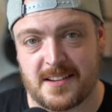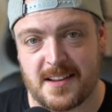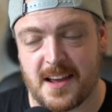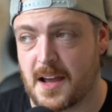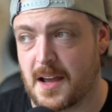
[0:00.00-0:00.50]

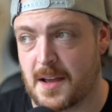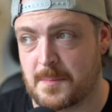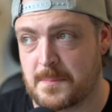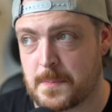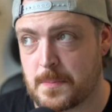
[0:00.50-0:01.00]
I
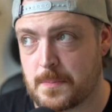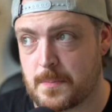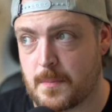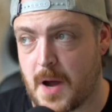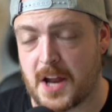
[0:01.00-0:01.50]

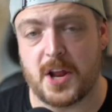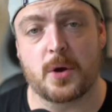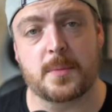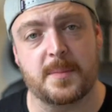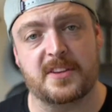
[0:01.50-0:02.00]
know
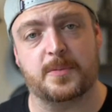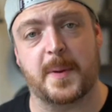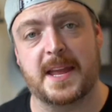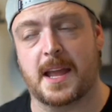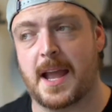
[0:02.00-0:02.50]
I'm going to be
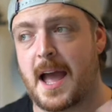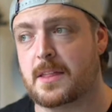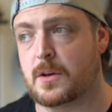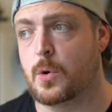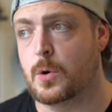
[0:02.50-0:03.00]
speaking at
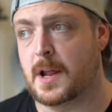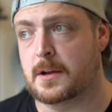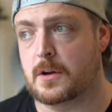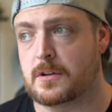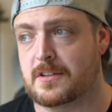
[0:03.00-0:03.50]
the Call
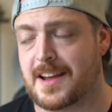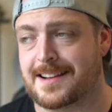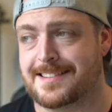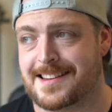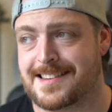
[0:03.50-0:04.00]
and
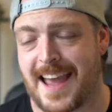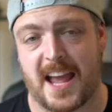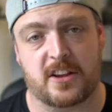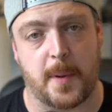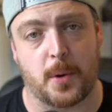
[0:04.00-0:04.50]
Contact Center
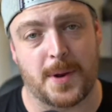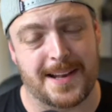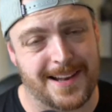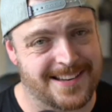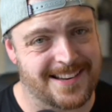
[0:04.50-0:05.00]
Expo
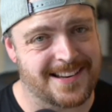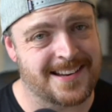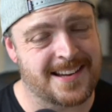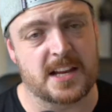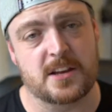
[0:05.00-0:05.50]
in
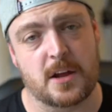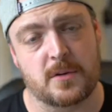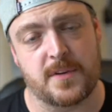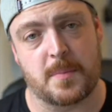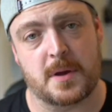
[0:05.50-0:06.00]
London in
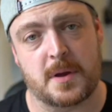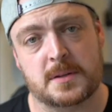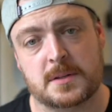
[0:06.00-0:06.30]
November.